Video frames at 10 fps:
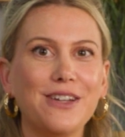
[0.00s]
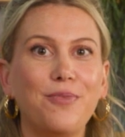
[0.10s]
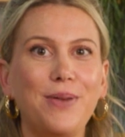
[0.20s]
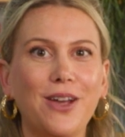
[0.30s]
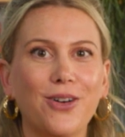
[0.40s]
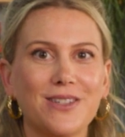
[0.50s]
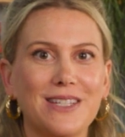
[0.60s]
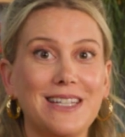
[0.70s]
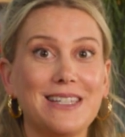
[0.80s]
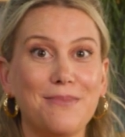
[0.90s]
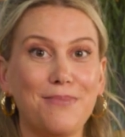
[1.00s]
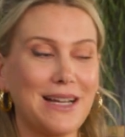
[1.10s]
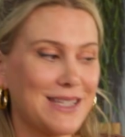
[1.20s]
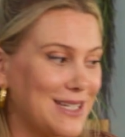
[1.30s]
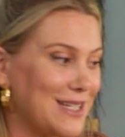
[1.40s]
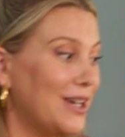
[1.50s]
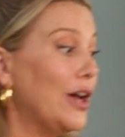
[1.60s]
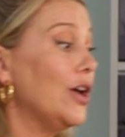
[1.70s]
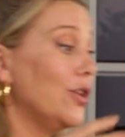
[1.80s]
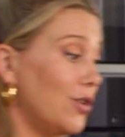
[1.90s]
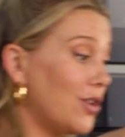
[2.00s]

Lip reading: of piquancy, some mustard. You